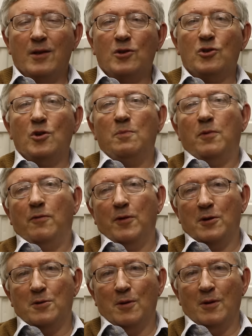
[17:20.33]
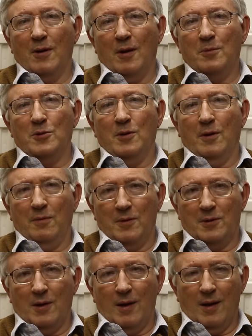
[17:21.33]
superficial
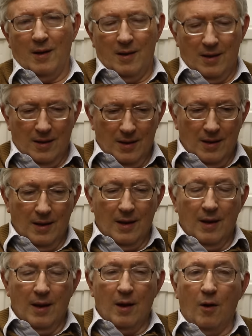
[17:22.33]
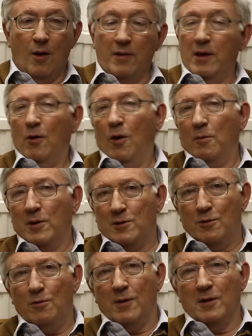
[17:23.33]
observers are, they always
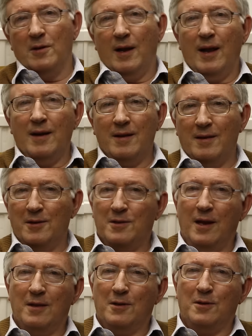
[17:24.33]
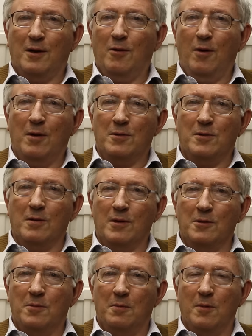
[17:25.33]
do this. I can't understand the psychology of
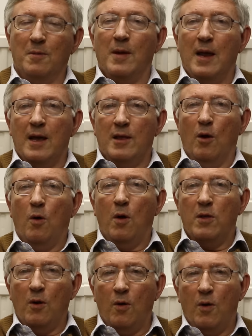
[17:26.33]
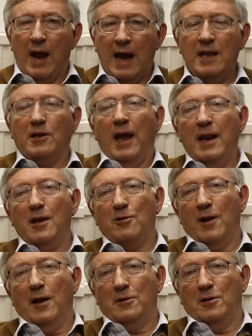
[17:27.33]
these people. Any
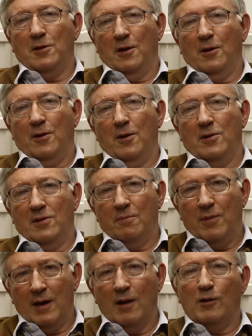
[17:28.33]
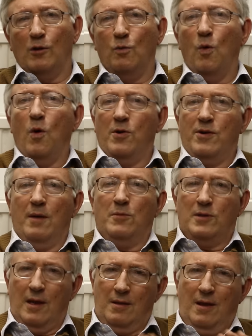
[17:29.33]
crisis that occurs, they bring out the war
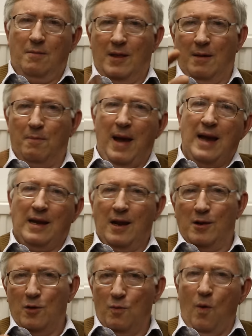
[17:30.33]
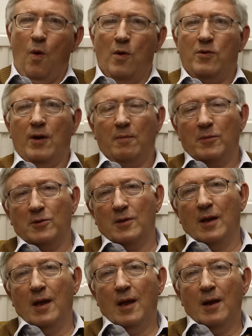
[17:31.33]
drums. They're banging the war drums,
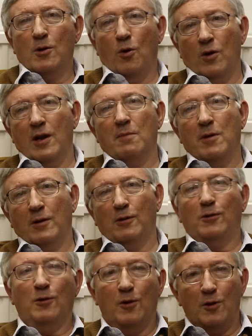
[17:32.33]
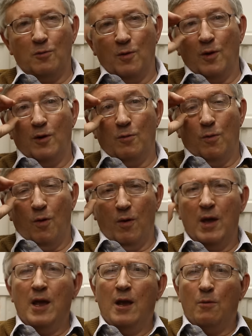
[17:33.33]
talking about the Third World
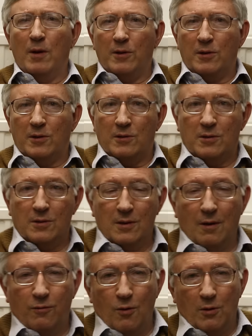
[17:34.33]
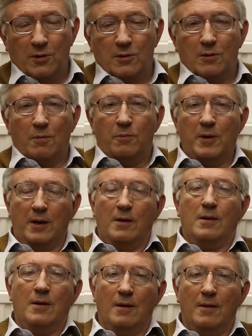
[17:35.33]
War. Well, this is, of course, is complete
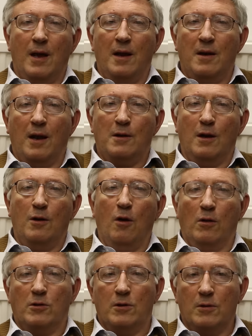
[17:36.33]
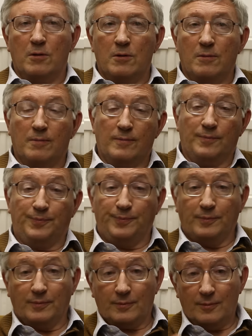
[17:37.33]
and utter nonsense.
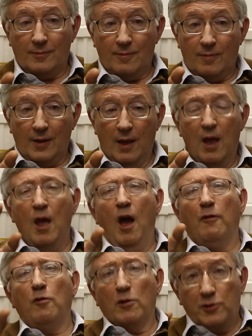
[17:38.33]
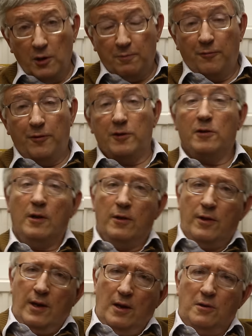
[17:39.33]
Of course, superficially,
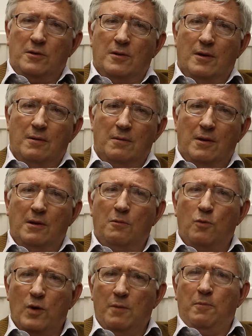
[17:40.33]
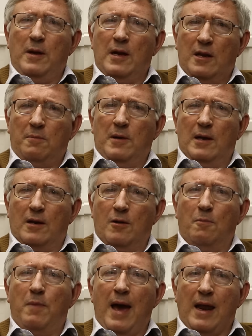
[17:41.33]
there would appear to be a
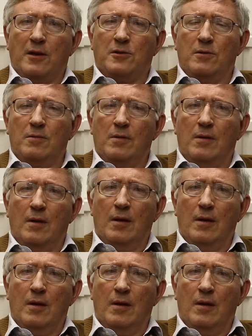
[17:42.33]
comparison